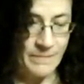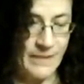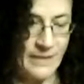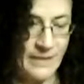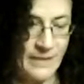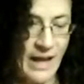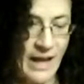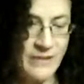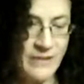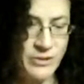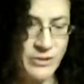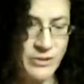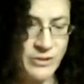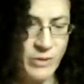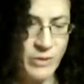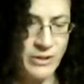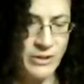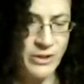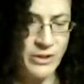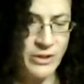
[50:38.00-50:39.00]
"As you
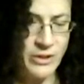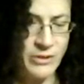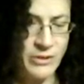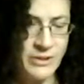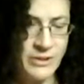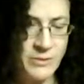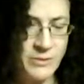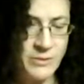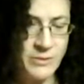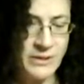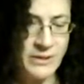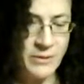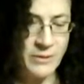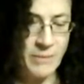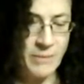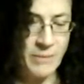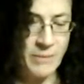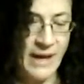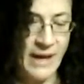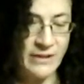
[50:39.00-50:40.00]
are going to be the
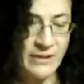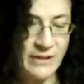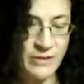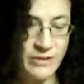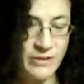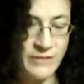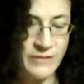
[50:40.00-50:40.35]
companion of